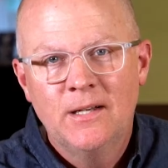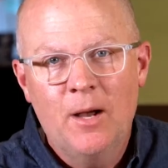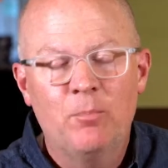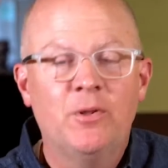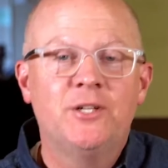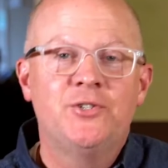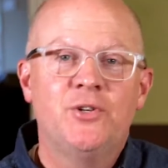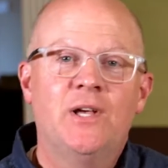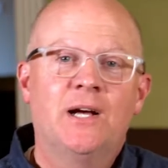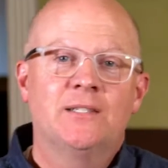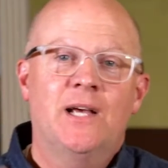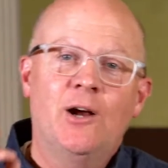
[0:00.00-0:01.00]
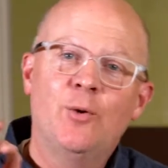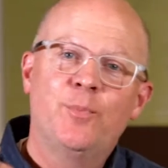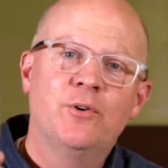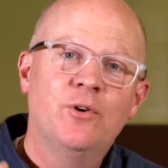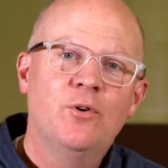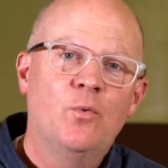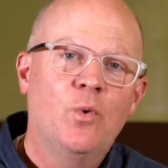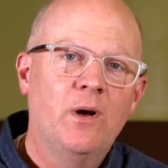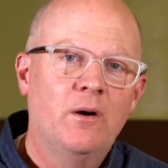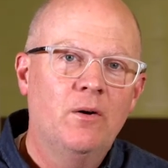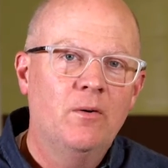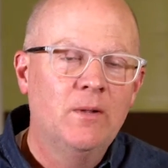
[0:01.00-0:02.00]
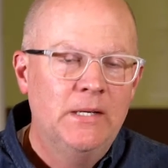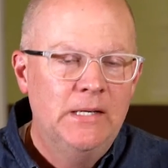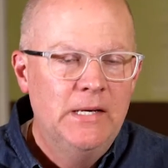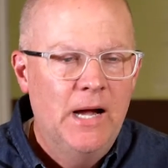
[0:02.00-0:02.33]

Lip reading: God bless you guys. I hope you're doing well.